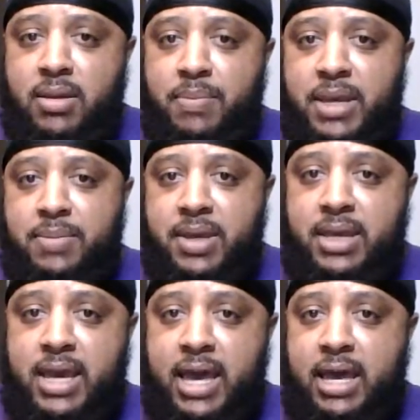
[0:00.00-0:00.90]
BP
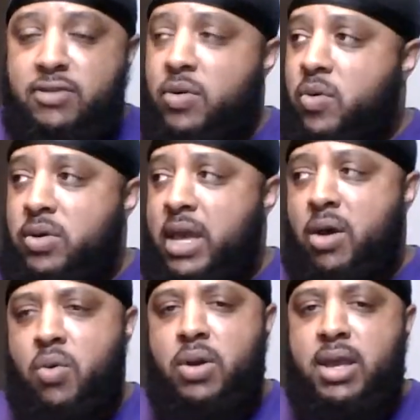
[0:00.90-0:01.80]
gas. Oh
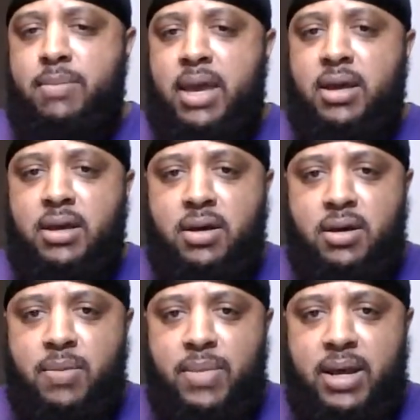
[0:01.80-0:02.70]
yeah, he making
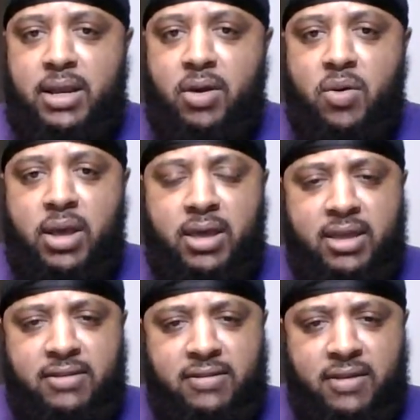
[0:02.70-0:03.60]
good money. Oh, and
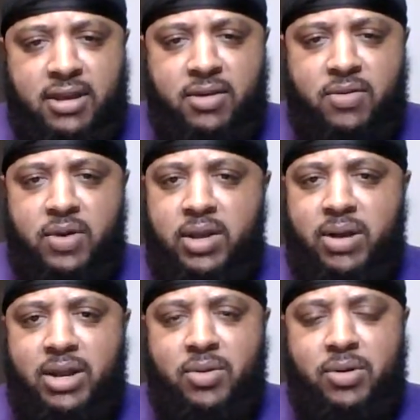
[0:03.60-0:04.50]
he's single, he don't
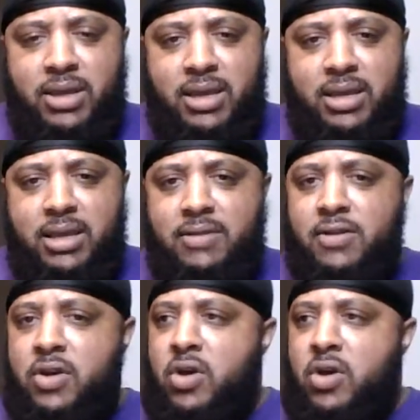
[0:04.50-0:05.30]
got no kids.